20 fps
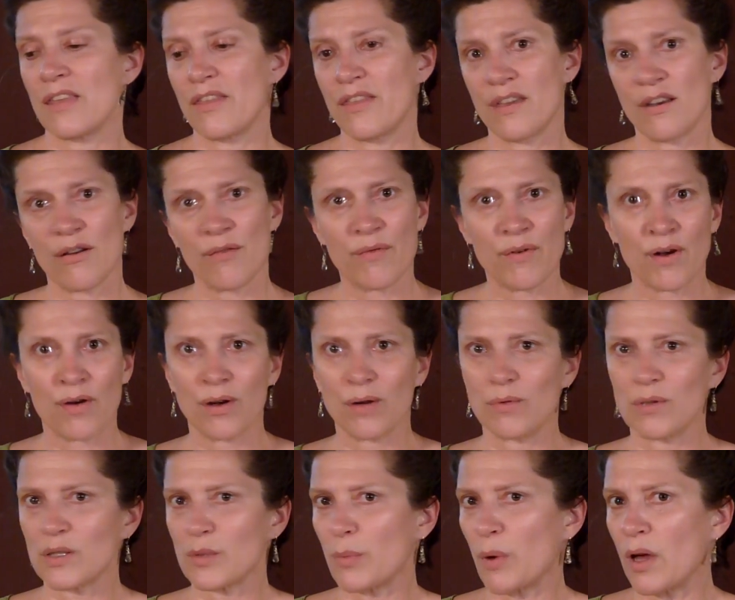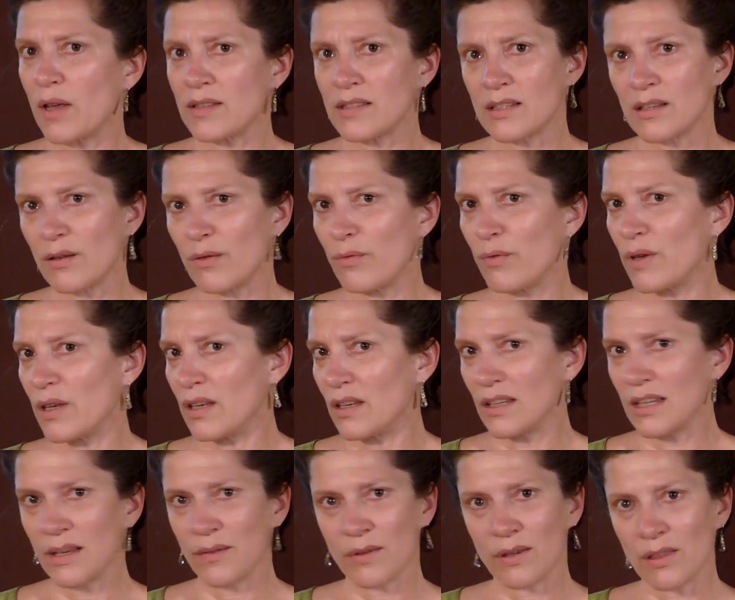They're very responsive
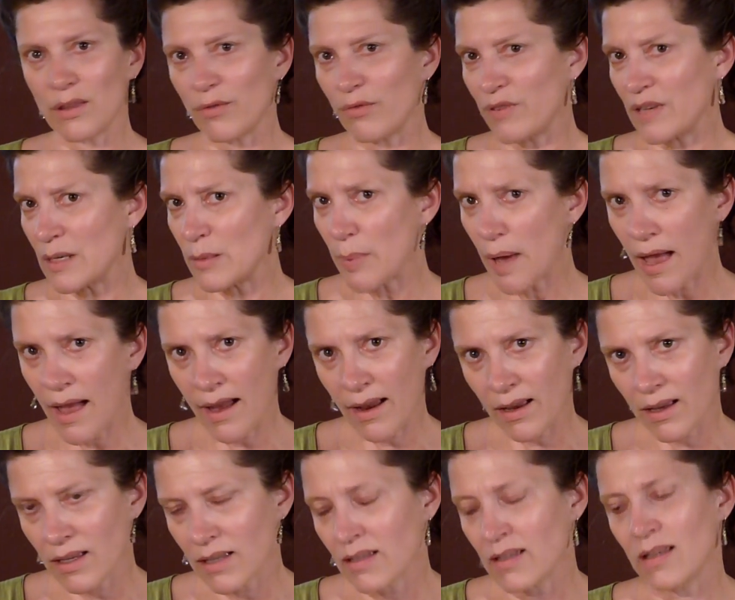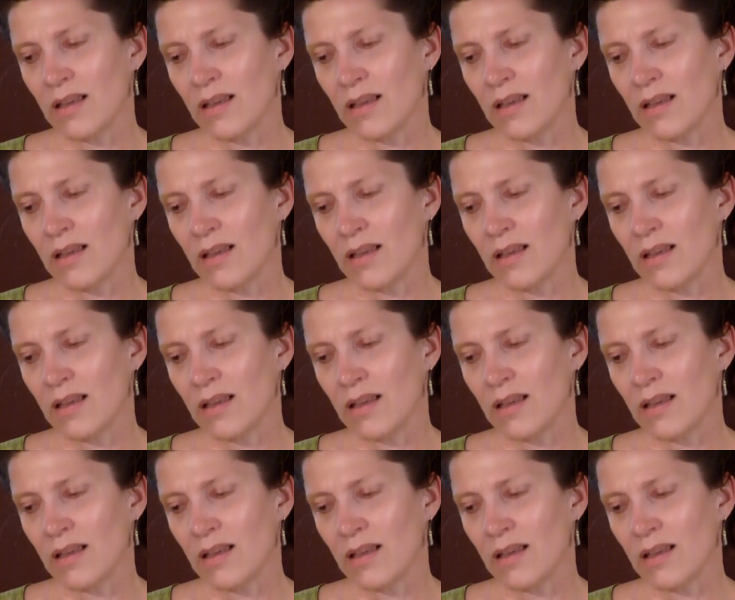in giving the feedback.